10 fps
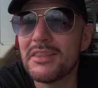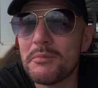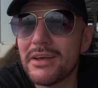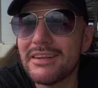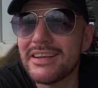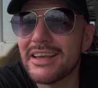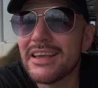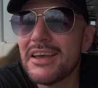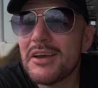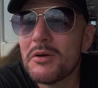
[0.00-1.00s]
building,
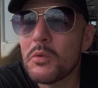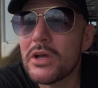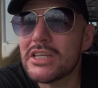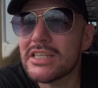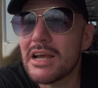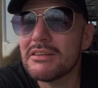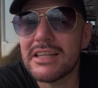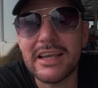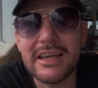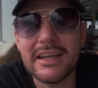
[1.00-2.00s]
which sounds
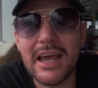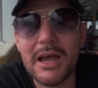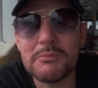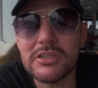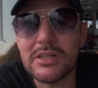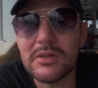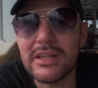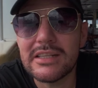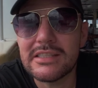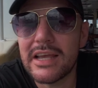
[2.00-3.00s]
like an
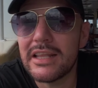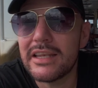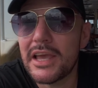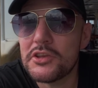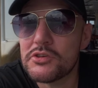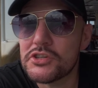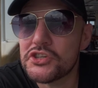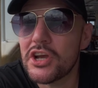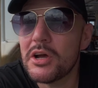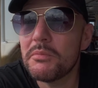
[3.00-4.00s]
absolutely insanely dangerous
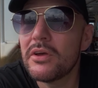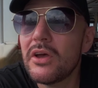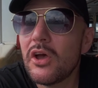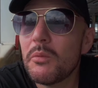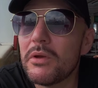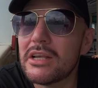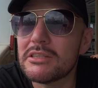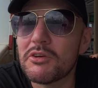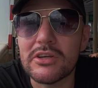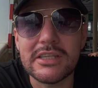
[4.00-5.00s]
job,
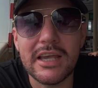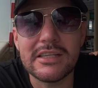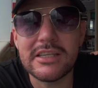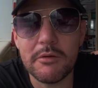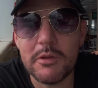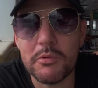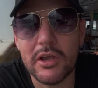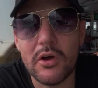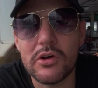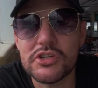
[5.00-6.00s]
because of course here safety
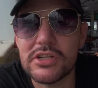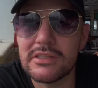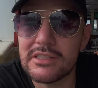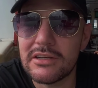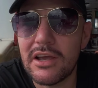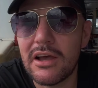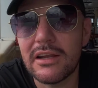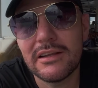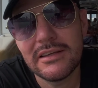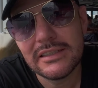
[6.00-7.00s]
precautions are
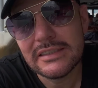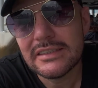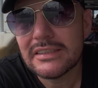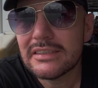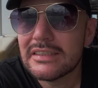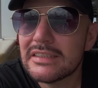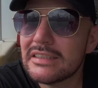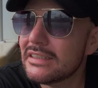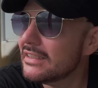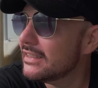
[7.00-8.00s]
not.
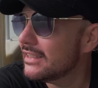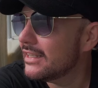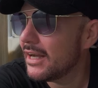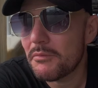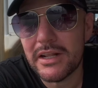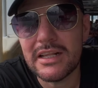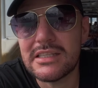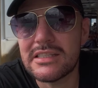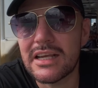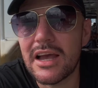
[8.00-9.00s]
Oh, I mean,
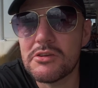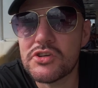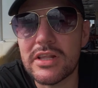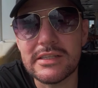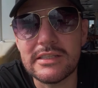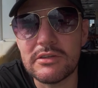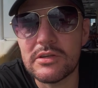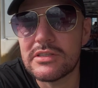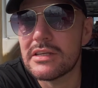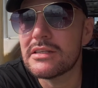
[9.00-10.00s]
this is a country that still
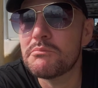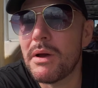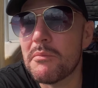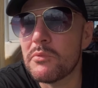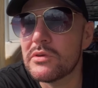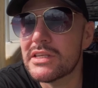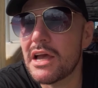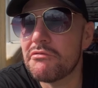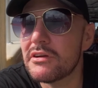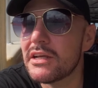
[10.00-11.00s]
uses bamboo
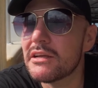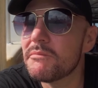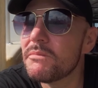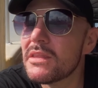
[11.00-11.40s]
scaffolding.